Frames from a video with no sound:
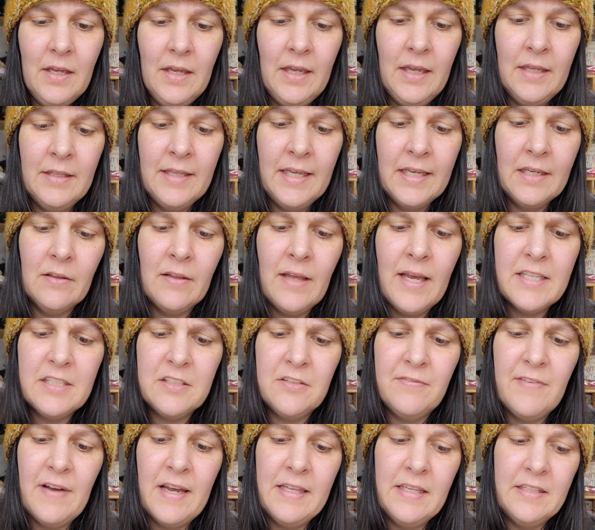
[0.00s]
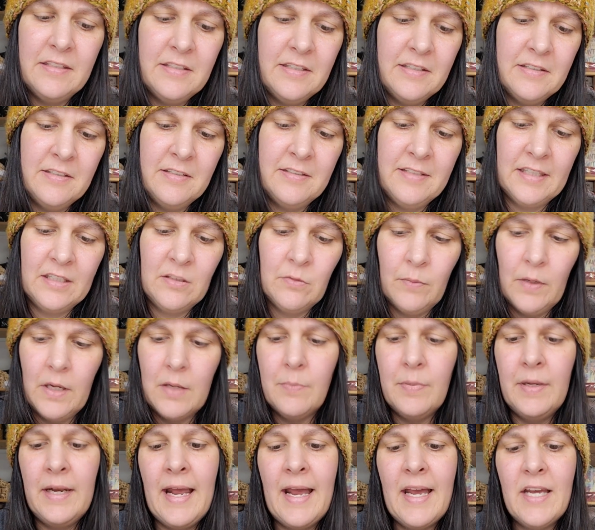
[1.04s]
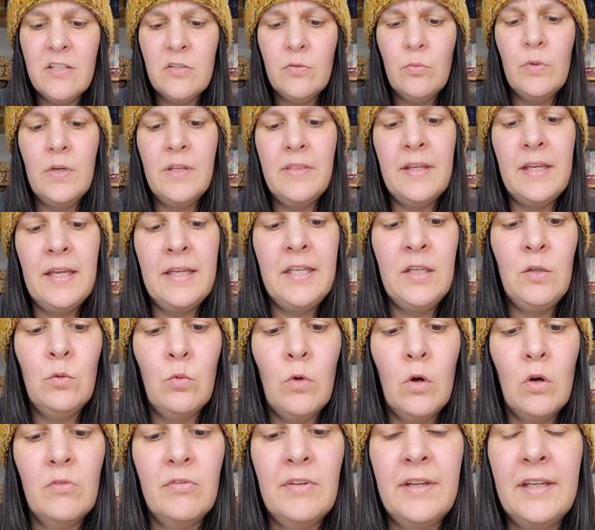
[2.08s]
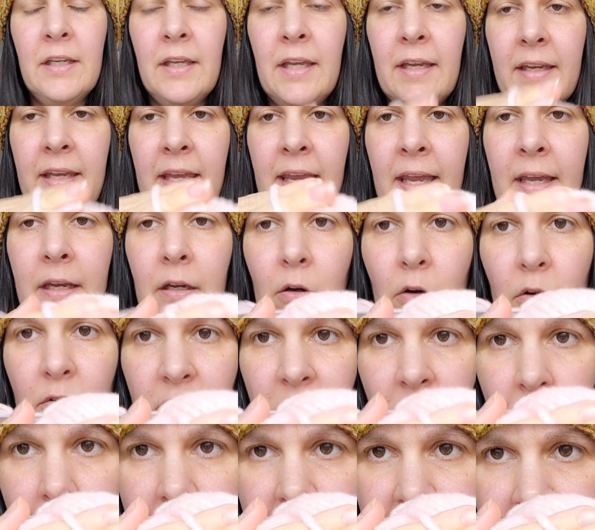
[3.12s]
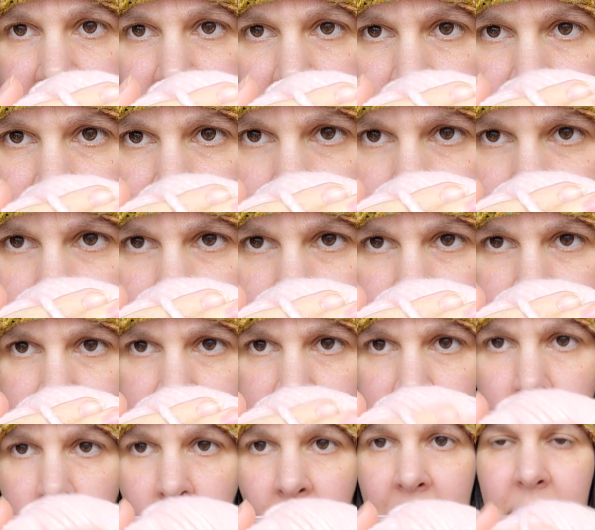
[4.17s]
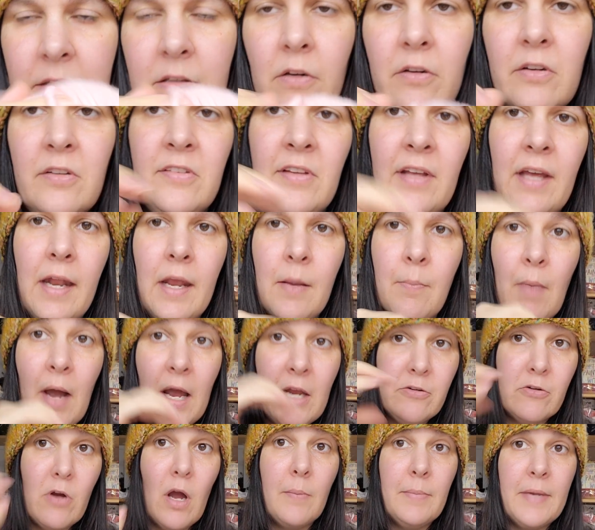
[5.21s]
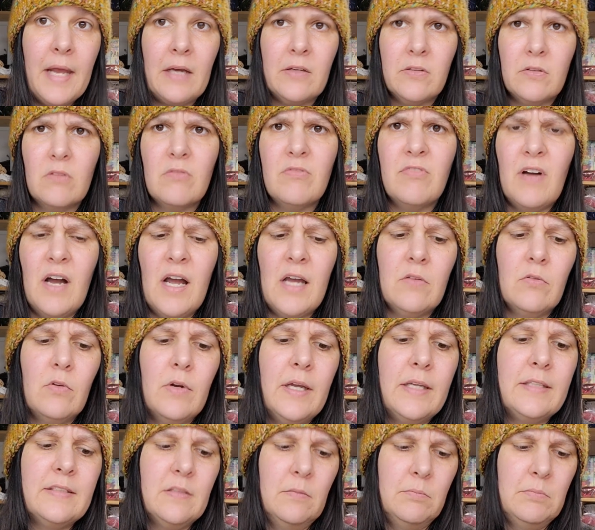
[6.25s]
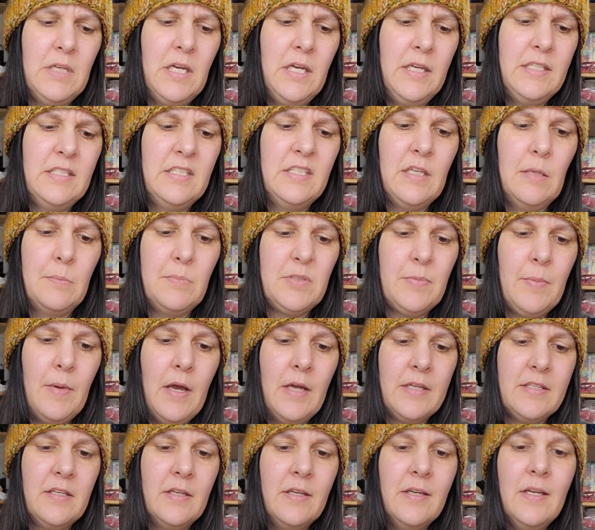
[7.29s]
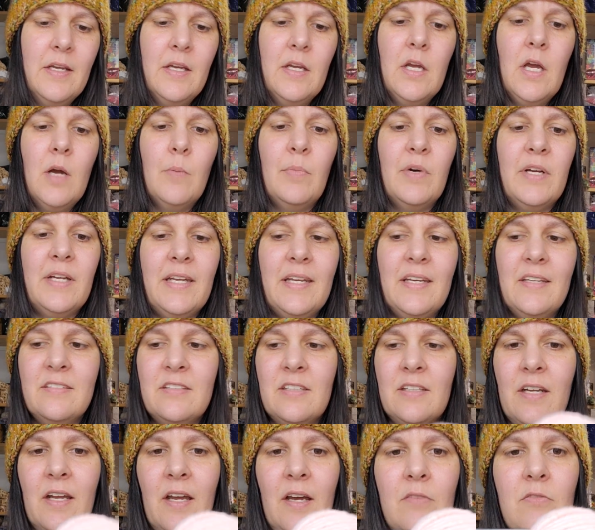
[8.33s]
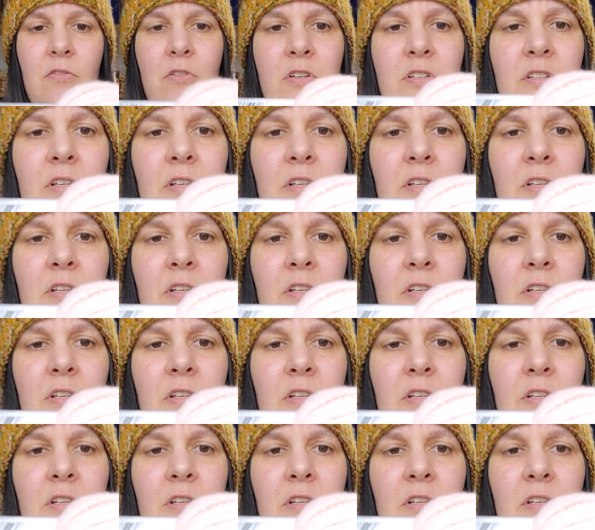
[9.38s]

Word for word: And they classify this as six weight, but as with any roving, it can go from thick to thin. So you might notice that it might drop down to a five weight sometimes in some spots. But is it ever